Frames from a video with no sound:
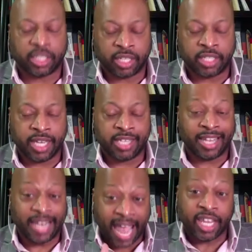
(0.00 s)
the
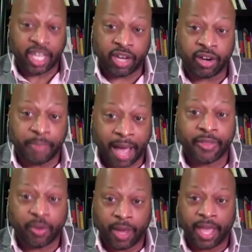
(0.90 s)
season that year, by
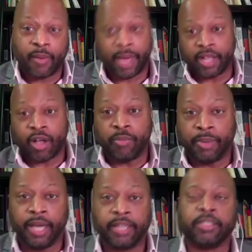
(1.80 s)
the way. Way to go,
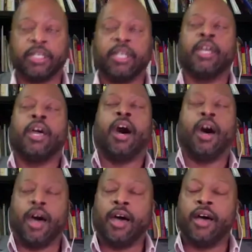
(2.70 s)
Bucks.
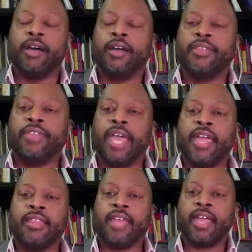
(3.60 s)

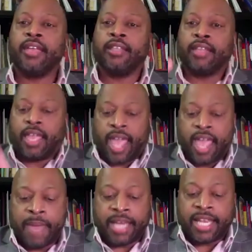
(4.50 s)
They
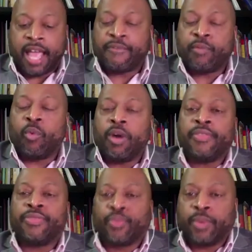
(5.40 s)
came back down from
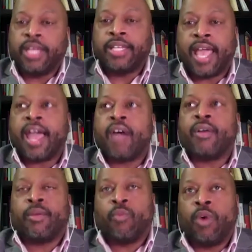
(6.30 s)
1-3 down
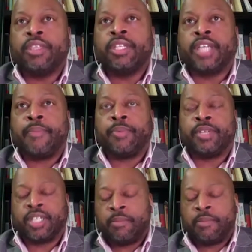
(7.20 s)
and won the
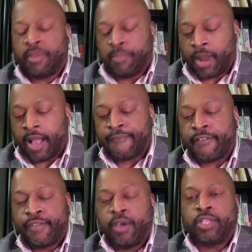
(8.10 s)
championship. LeBron
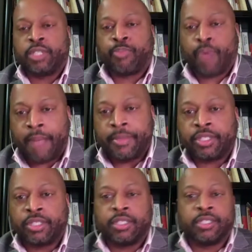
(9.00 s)
fulfilled his
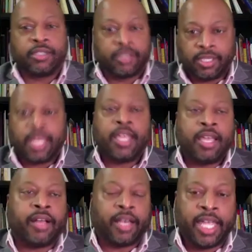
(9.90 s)
promise to the city
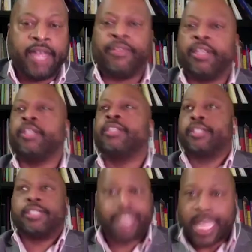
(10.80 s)
of Cleveland,
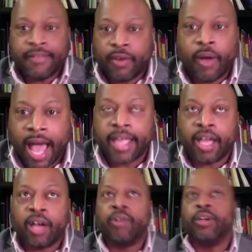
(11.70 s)
to the state of
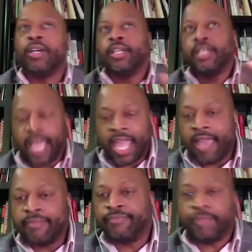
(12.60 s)
Ohio,
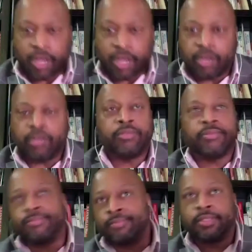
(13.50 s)
gave, you
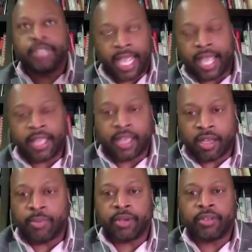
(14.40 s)
know, Dan
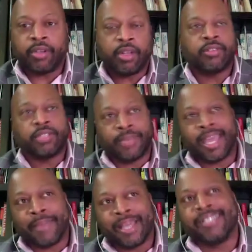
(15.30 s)
Gilbert, you know, some,
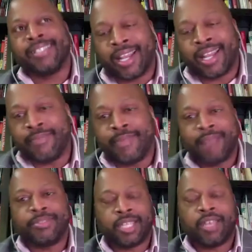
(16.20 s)
hey man, shut up,
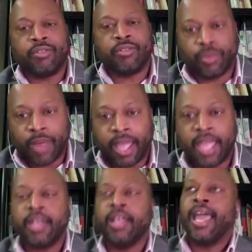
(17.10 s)
I'm still
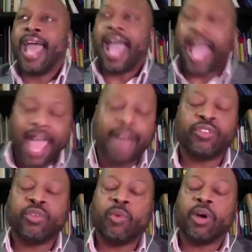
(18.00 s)
great.
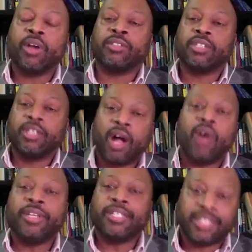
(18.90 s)
Afterwards,
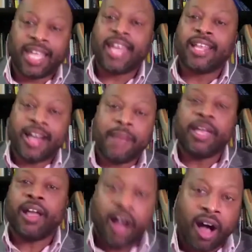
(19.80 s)
Golden State,
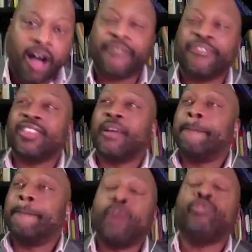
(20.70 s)
coming off the
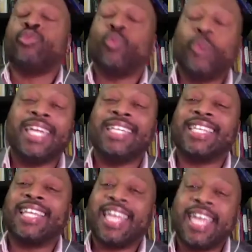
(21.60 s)
most wins
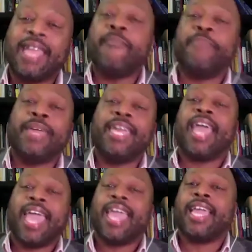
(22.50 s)
in
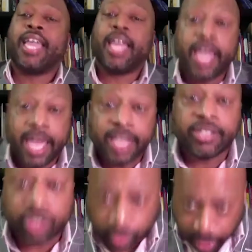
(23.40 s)
NBA
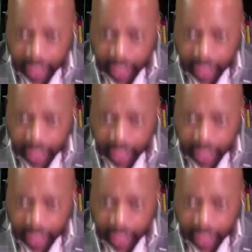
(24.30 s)
history,